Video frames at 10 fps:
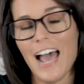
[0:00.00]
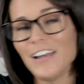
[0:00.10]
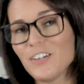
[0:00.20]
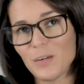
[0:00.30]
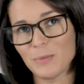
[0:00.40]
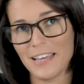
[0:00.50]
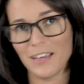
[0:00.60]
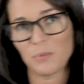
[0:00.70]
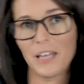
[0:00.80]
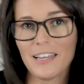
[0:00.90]
ended up
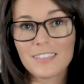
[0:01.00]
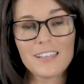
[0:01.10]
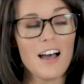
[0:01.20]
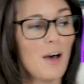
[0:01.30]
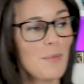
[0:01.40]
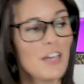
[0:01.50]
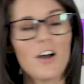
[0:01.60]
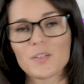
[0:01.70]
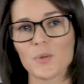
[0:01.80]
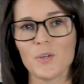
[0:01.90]
taking place. It
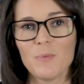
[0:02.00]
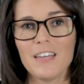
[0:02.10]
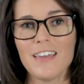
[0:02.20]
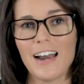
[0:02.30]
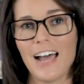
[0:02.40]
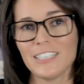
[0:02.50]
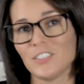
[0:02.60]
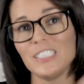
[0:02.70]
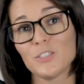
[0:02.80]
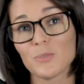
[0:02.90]
also could be that I
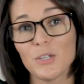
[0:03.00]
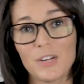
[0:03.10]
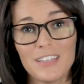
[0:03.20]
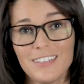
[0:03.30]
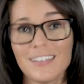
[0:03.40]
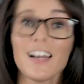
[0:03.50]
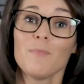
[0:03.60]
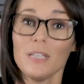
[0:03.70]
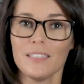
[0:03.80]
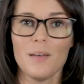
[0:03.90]
just need to reread this and
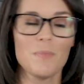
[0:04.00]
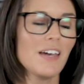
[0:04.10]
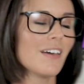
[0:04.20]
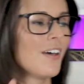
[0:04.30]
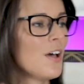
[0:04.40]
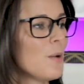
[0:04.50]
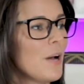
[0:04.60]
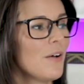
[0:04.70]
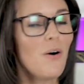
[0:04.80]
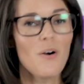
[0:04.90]
I missed something.
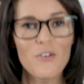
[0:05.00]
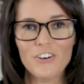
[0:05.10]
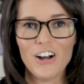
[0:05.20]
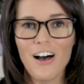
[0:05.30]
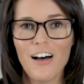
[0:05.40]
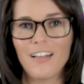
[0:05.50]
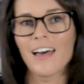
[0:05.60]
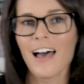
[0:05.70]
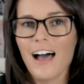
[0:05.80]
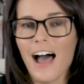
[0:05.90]
But
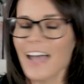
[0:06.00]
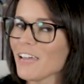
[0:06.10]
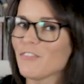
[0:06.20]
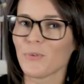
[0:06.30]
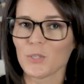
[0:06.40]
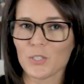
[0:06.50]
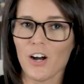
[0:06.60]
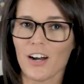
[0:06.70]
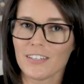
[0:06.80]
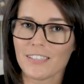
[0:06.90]
overall, I gave it 4
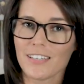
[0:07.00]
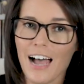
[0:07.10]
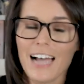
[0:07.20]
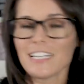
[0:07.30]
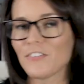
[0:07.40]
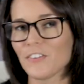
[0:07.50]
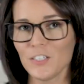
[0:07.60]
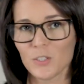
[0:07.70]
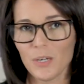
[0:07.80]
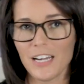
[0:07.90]
stars. I
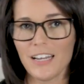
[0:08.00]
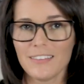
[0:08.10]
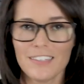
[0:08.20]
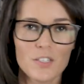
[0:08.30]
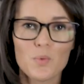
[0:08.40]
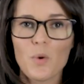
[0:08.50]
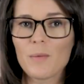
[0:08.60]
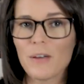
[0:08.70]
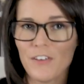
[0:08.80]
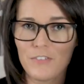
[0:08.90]
definitely enjoyed it. This is one of my